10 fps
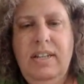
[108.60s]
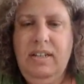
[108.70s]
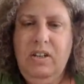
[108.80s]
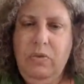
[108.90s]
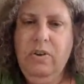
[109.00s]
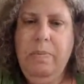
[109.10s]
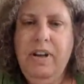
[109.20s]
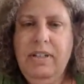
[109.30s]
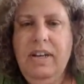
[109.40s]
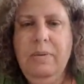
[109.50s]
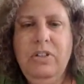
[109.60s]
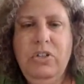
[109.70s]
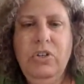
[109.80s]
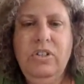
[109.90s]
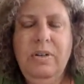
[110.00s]
Then in the fourth part, I
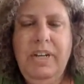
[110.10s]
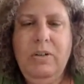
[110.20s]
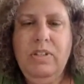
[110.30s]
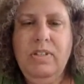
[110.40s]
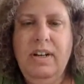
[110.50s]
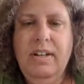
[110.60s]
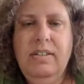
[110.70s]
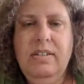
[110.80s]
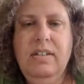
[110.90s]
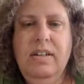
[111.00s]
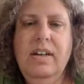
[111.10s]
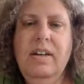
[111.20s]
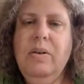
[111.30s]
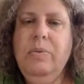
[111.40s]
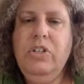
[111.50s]
will show you the main result,
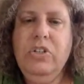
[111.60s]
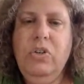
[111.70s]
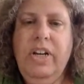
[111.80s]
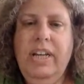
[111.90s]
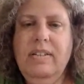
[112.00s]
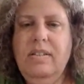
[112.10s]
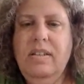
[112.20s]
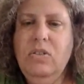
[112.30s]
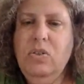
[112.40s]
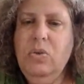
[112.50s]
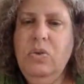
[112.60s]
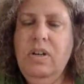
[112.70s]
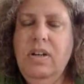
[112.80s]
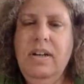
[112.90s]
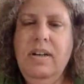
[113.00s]
uh, which connects these
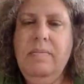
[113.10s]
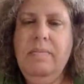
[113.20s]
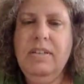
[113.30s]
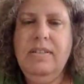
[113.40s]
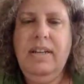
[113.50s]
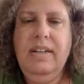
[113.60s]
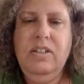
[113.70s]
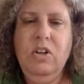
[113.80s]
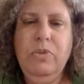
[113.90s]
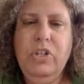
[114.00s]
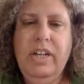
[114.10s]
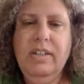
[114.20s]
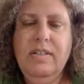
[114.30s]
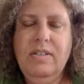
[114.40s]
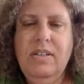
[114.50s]
two uh, extended
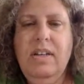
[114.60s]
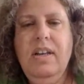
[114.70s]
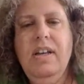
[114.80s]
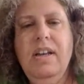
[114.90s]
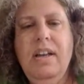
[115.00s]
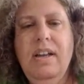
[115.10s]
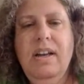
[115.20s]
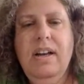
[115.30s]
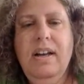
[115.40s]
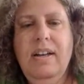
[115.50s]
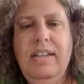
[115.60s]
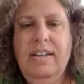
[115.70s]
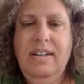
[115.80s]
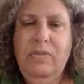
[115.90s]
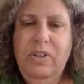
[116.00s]
objects. Uh,
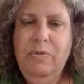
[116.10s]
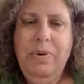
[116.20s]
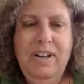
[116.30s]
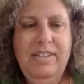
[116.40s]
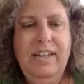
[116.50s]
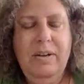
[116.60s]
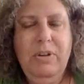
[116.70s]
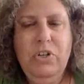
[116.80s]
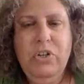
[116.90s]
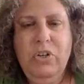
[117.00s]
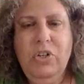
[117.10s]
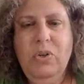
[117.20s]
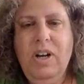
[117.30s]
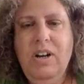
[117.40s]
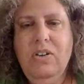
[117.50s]
then in the fifth part, I will show
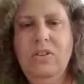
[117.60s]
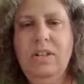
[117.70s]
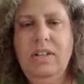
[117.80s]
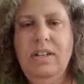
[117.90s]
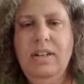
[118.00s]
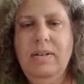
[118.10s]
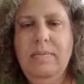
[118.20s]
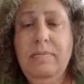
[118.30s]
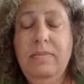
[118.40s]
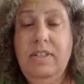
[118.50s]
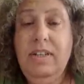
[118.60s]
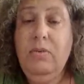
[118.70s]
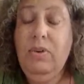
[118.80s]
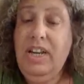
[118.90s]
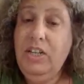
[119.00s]
you how um,
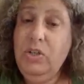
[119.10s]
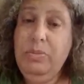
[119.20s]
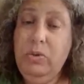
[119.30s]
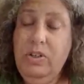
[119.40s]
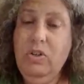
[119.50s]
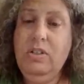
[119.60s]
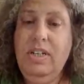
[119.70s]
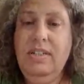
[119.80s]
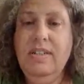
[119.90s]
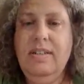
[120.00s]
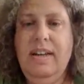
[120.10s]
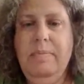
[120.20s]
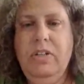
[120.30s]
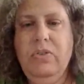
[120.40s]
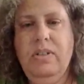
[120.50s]
the relation between alternating
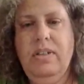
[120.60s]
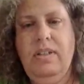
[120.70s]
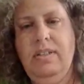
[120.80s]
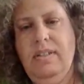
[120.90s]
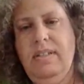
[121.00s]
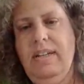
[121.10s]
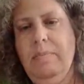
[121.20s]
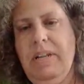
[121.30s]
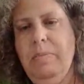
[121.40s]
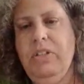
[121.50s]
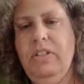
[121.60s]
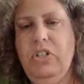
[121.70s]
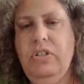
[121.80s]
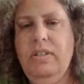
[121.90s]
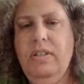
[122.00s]
sign matrices and descending plane
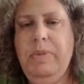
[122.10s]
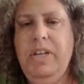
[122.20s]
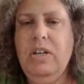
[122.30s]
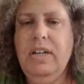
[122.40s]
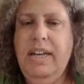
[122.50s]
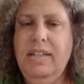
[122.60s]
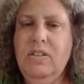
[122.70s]
partition is a special